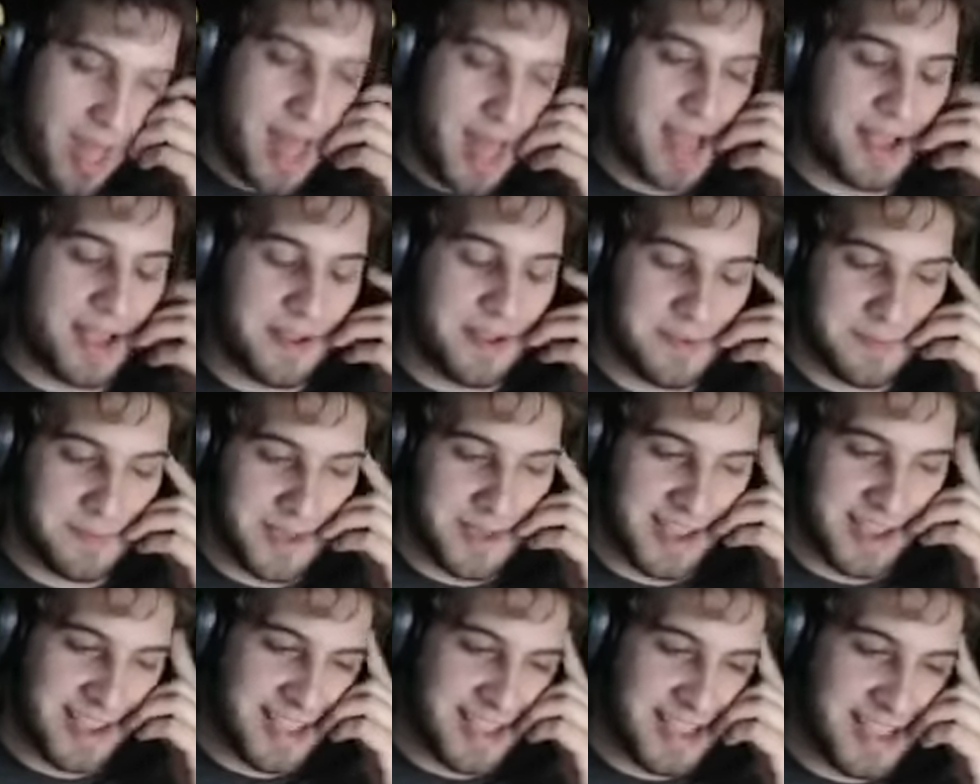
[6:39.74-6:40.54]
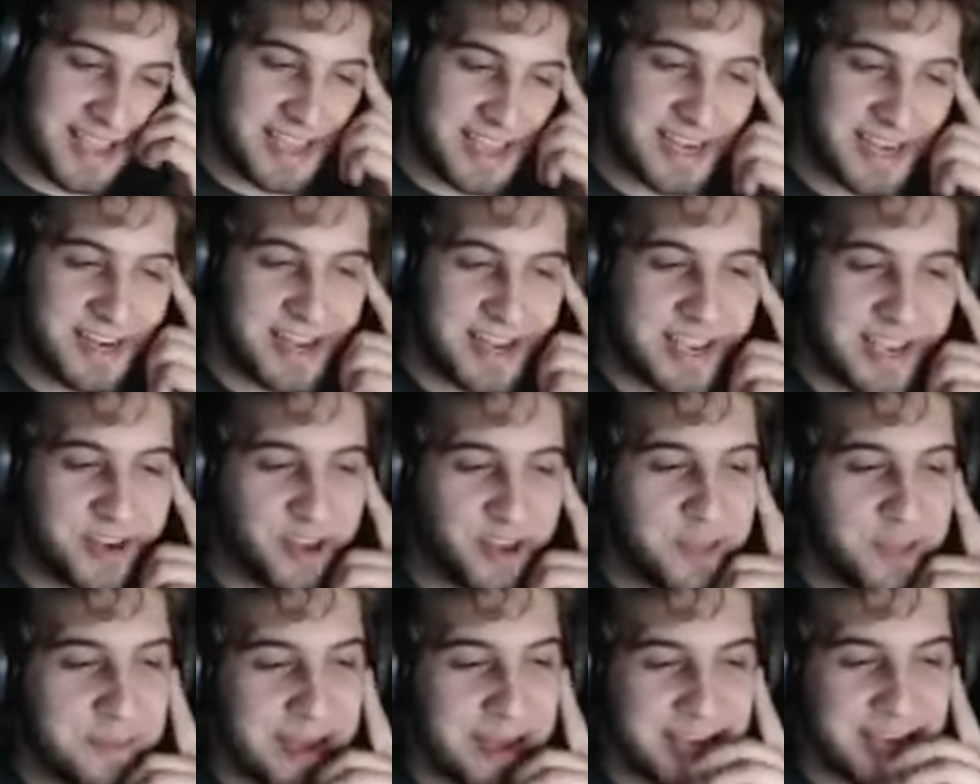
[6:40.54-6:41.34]
Mike, I can only
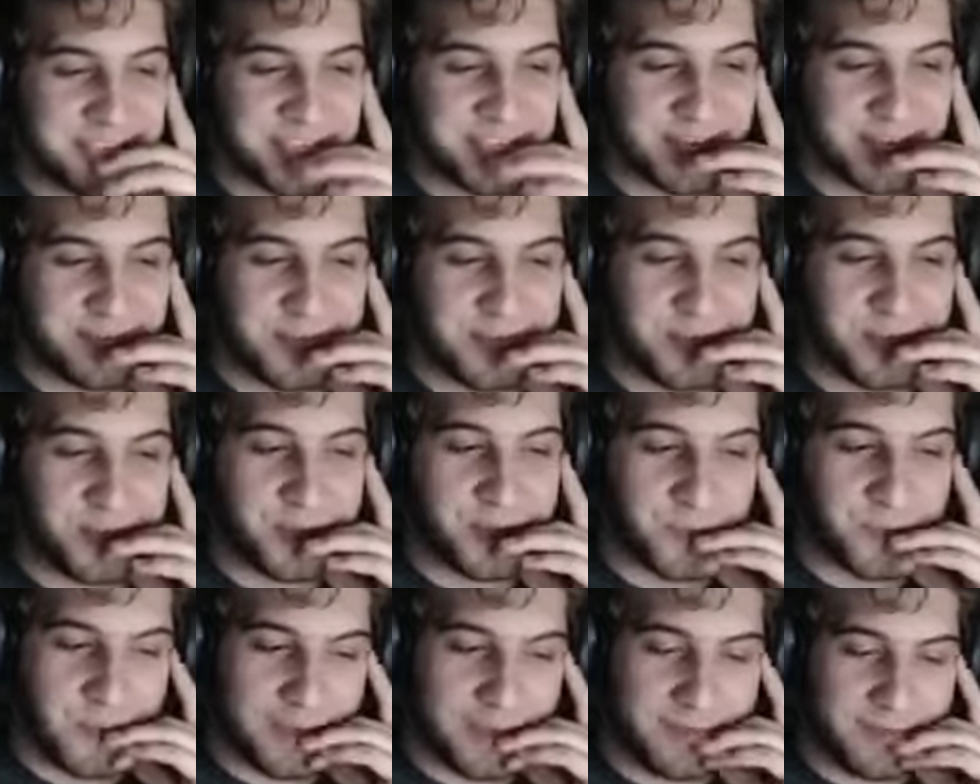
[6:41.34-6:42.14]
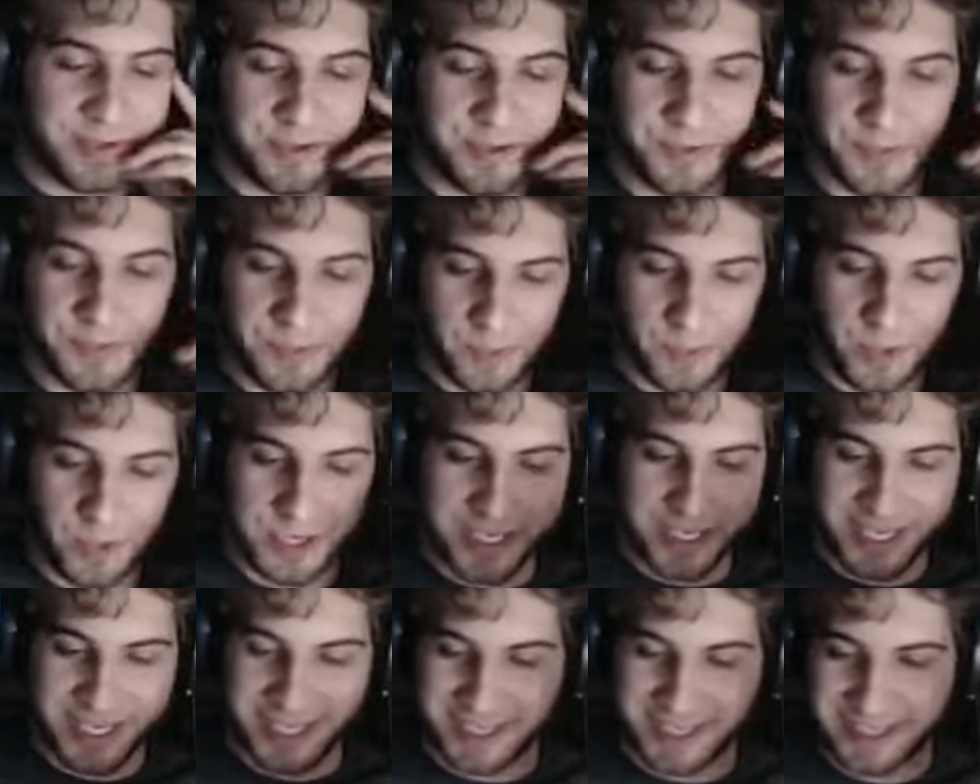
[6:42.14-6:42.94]
imagine if you were
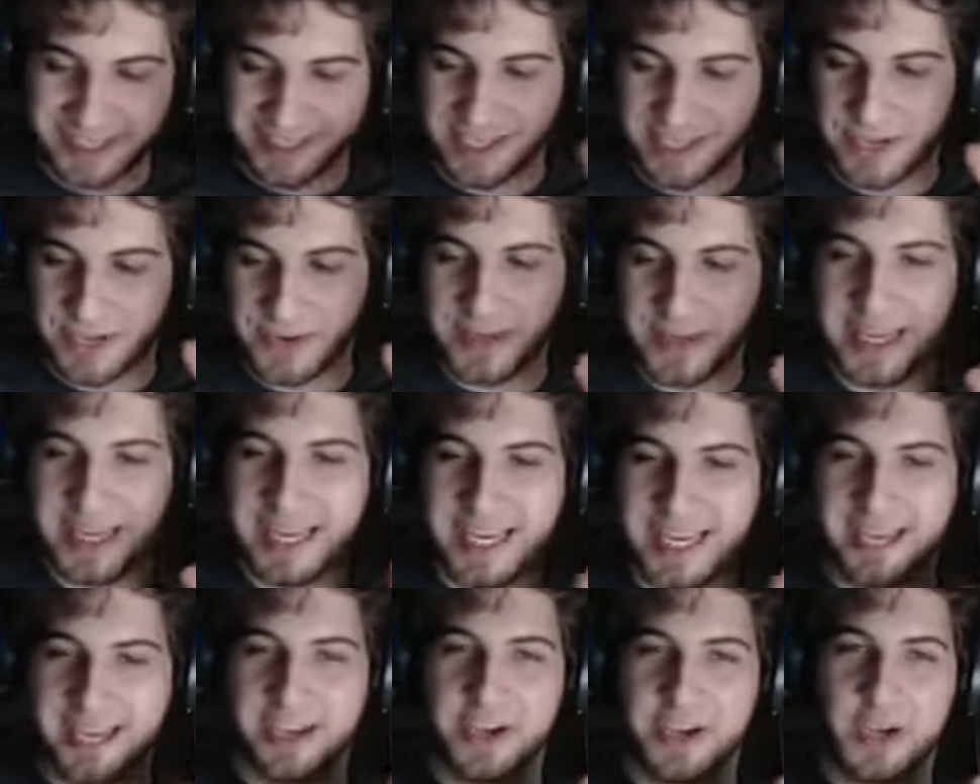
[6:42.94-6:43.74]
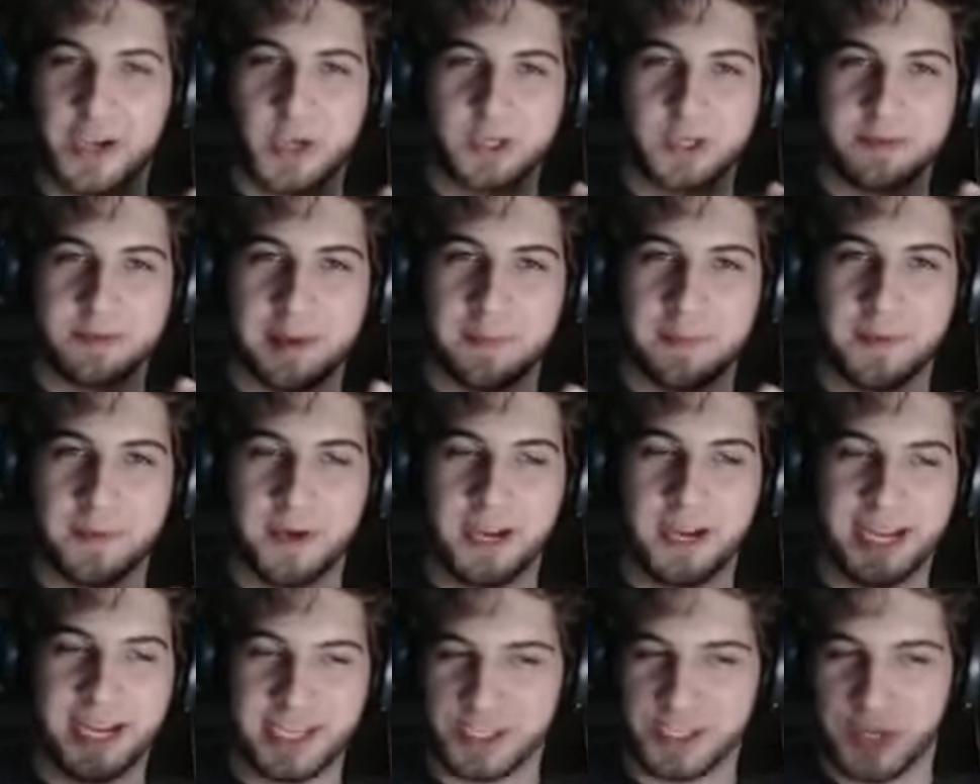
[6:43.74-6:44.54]
to eat a ghost pepper
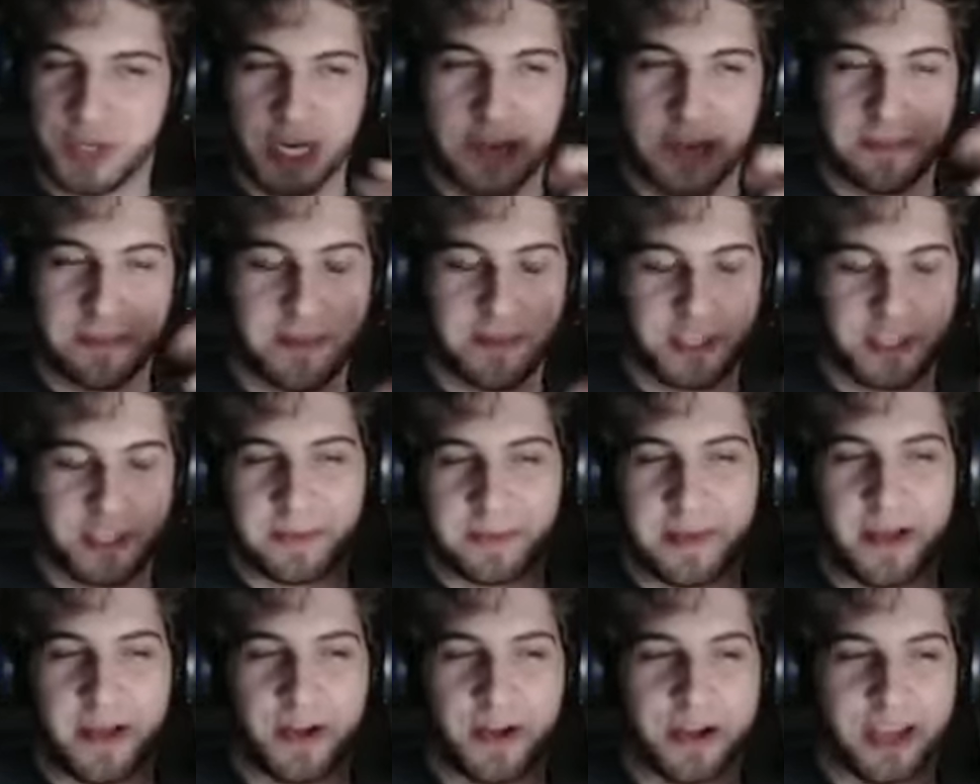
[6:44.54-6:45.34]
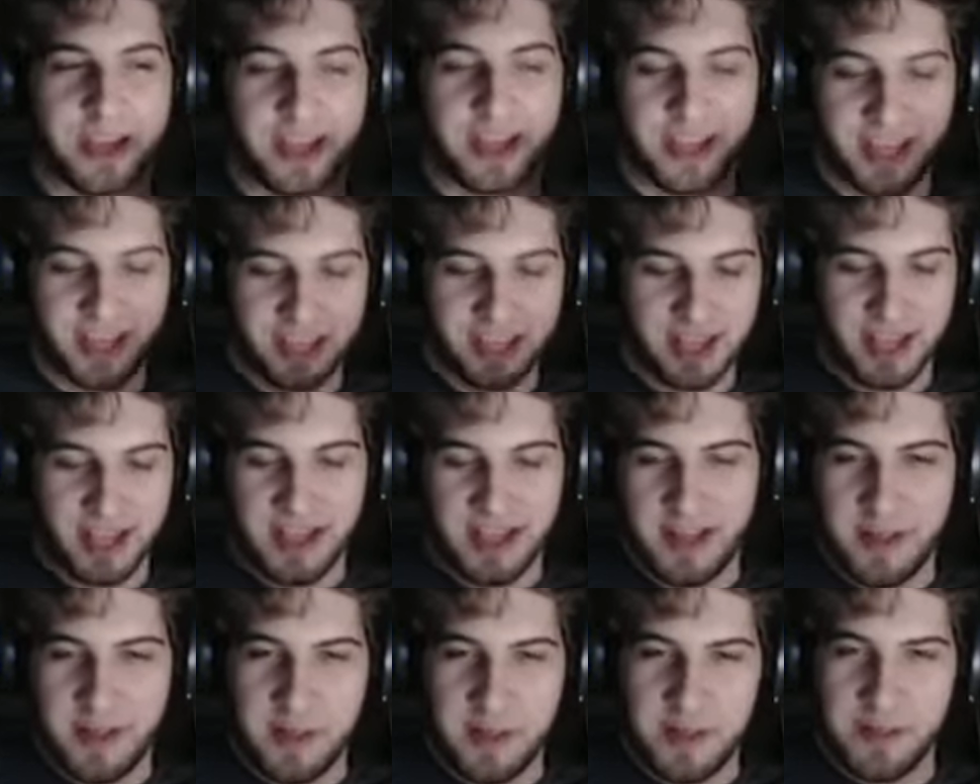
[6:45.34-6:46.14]
and drink a bunch of milk,
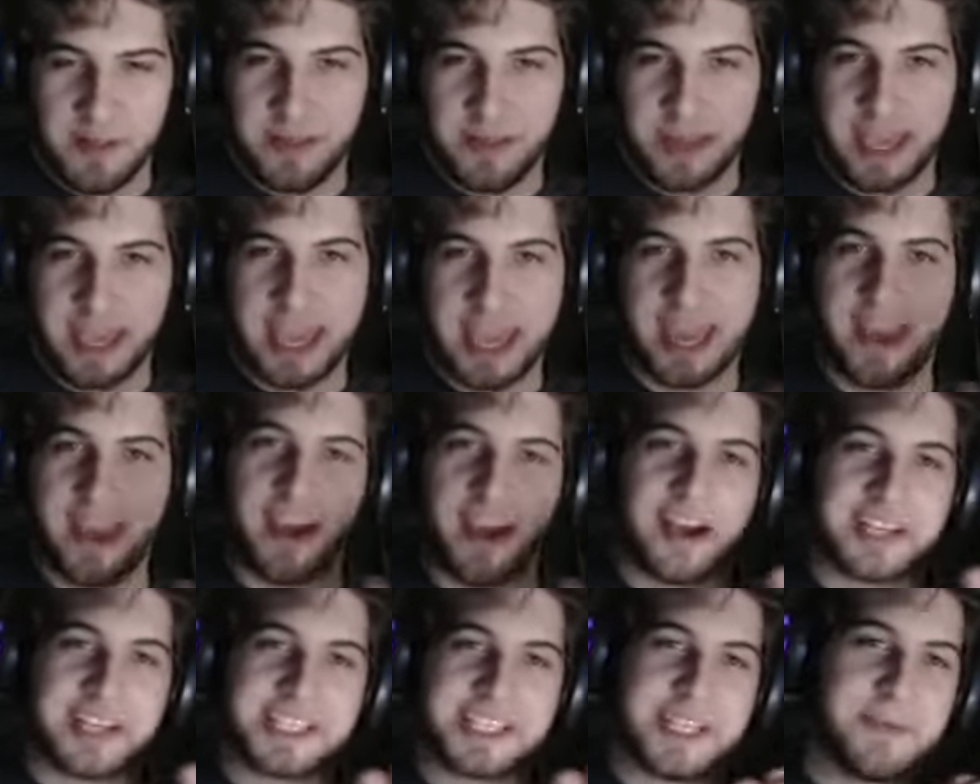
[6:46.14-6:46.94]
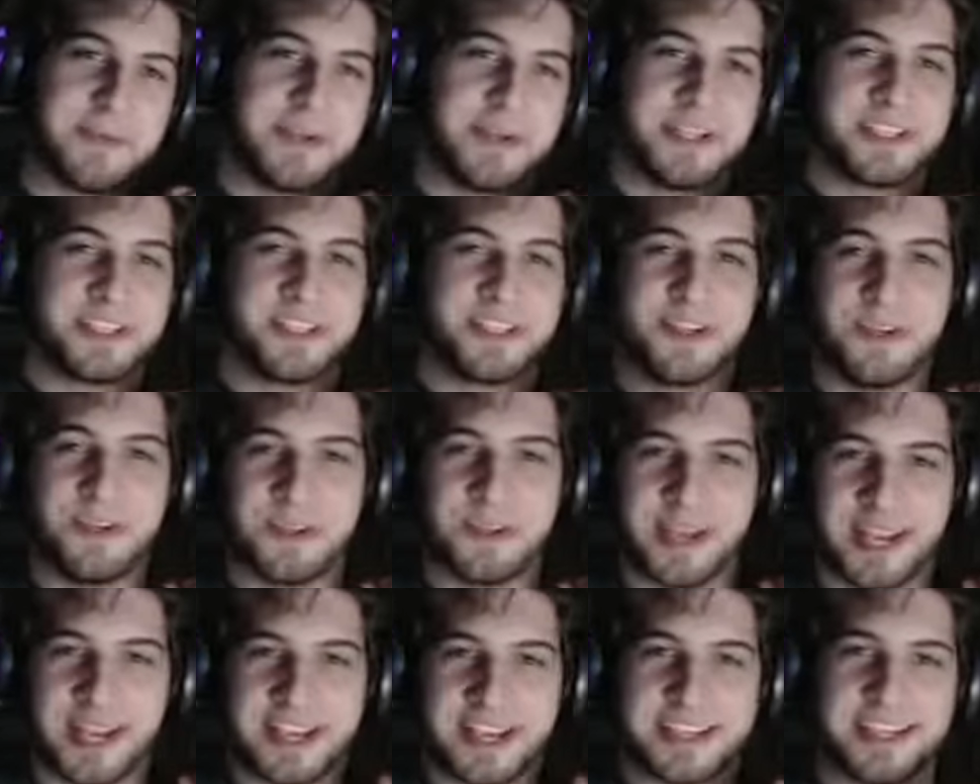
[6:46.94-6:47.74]
the chaos that would ensue the
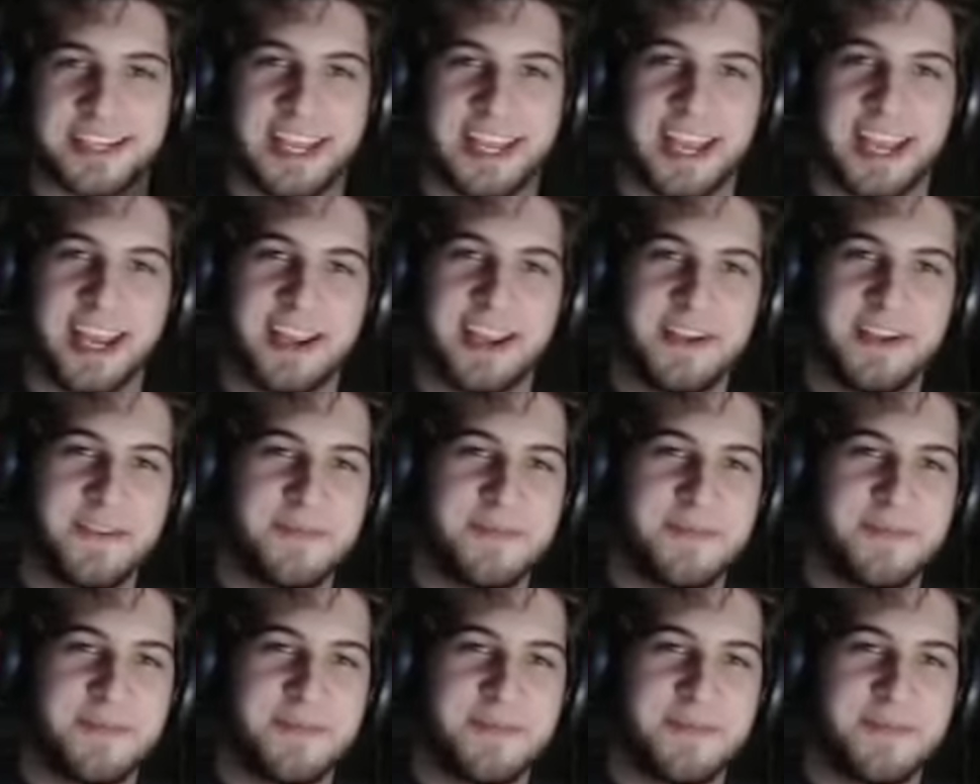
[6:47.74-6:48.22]
next day.